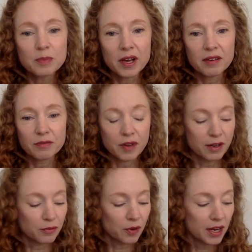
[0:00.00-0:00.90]
but
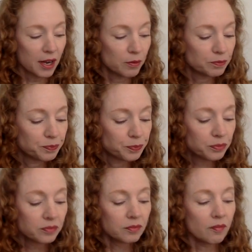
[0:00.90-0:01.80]
fine for right now.
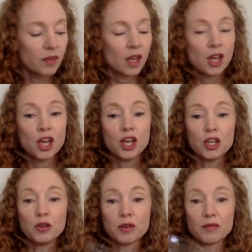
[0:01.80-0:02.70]

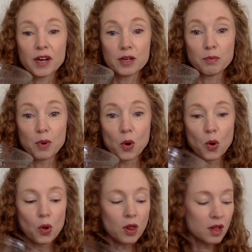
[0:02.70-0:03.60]
You can find a
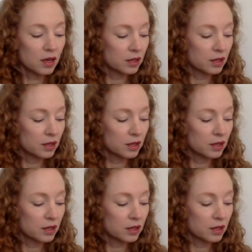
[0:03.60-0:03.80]
bowl.